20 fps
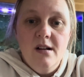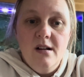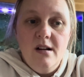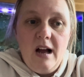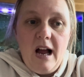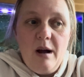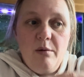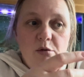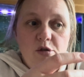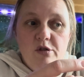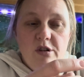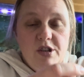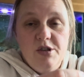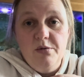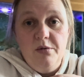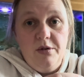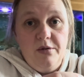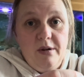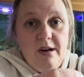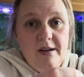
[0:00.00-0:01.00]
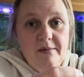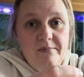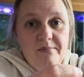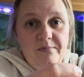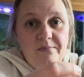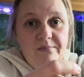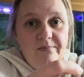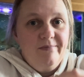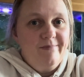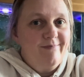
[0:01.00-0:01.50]
I will drink 2 or 3.
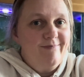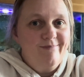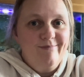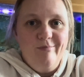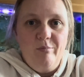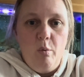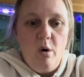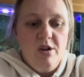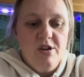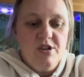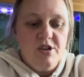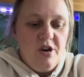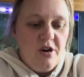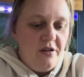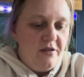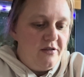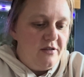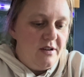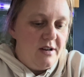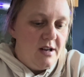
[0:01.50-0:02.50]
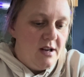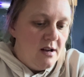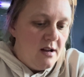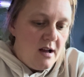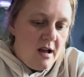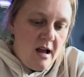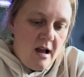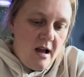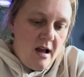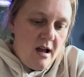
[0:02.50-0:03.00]
One's enough.
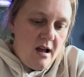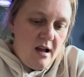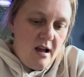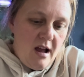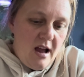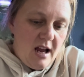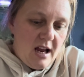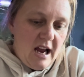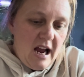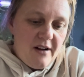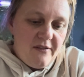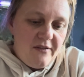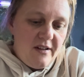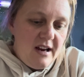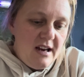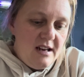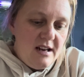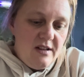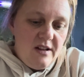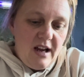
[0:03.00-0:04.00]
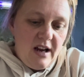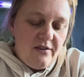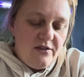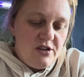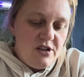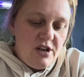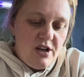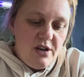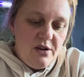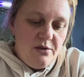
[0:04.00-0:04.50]
Caffeine in the
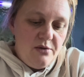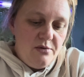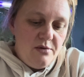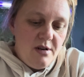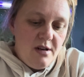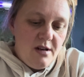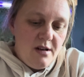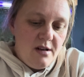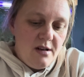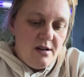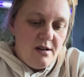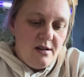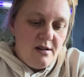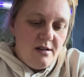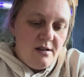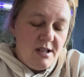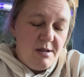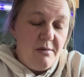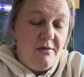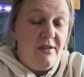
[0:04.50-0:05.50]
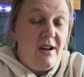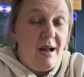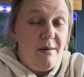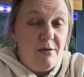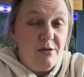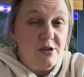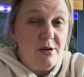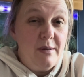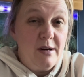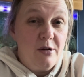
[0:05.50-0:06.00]
afternoon. To be fair, I'm
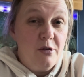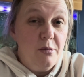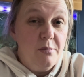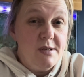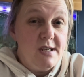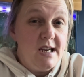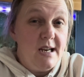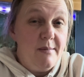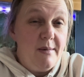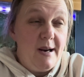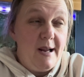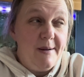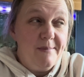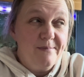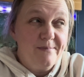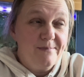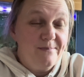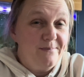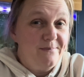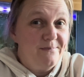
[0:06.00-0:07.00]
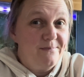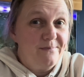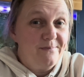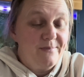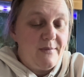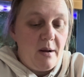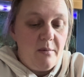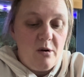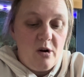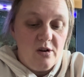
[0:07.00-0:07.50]
off to make a cup of tea in a minute
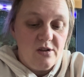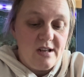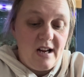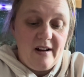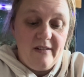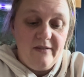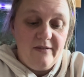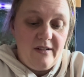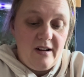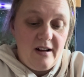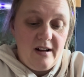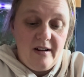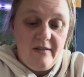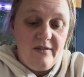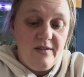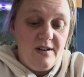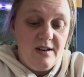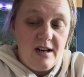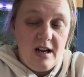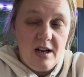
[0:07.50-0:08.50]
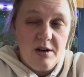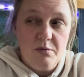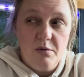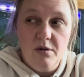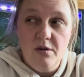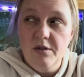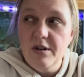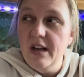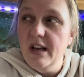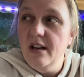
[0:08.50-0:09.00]
because I haven't had one
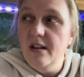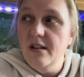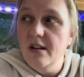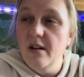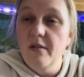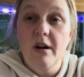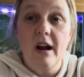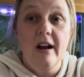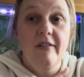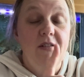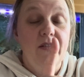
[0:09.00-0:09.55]
all day. Yeah, I have.